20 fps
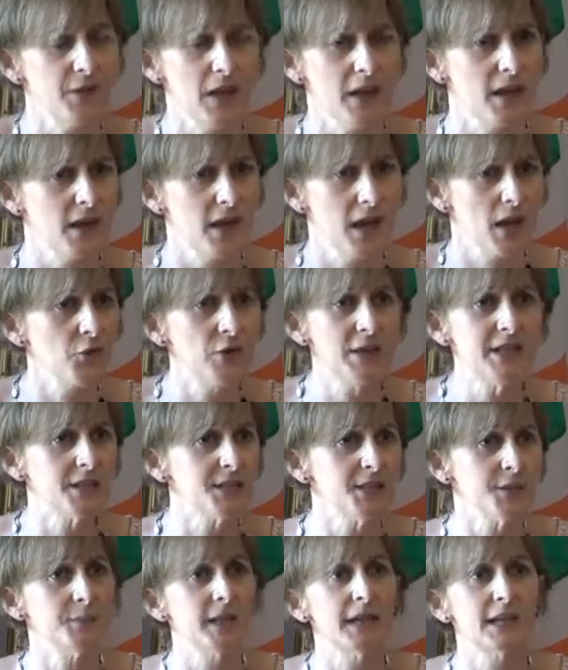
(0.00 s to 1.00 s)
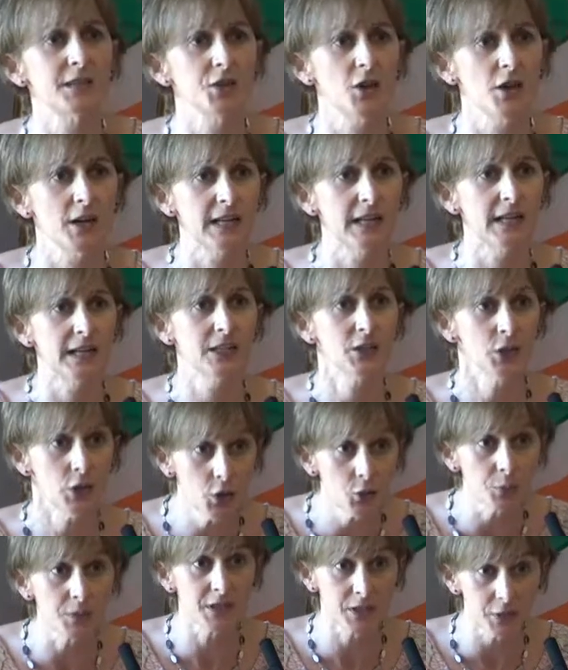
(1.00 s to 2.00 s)
agreed on something entirely
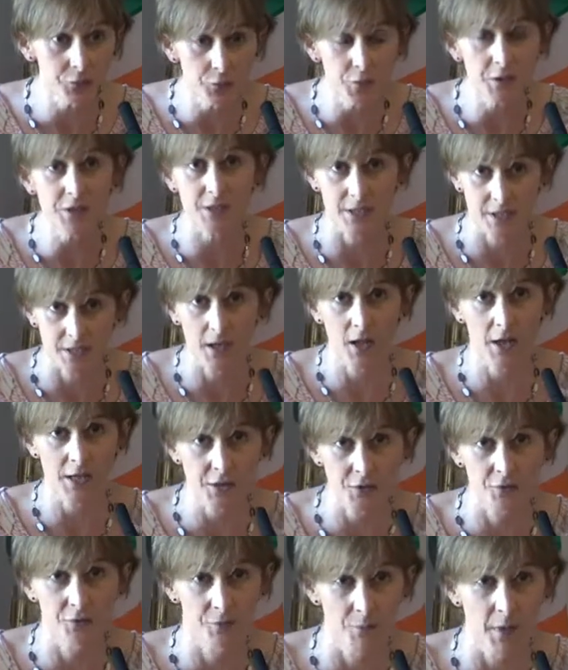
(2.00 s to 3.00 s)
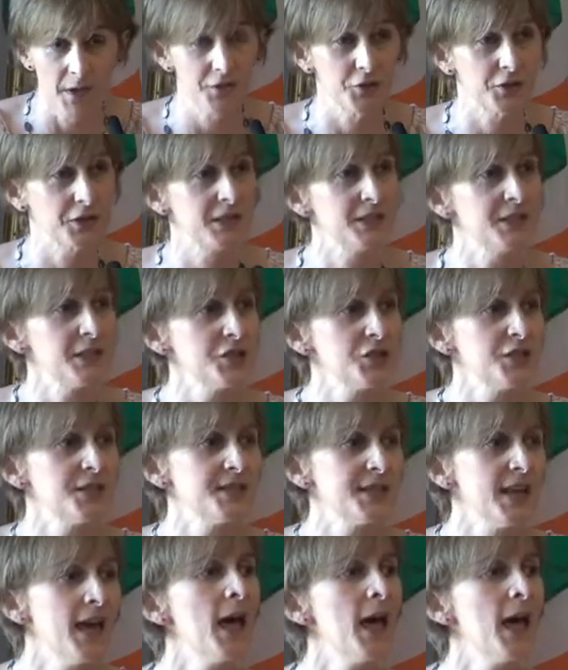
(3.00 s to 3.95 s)
new and different in light of modern conditions.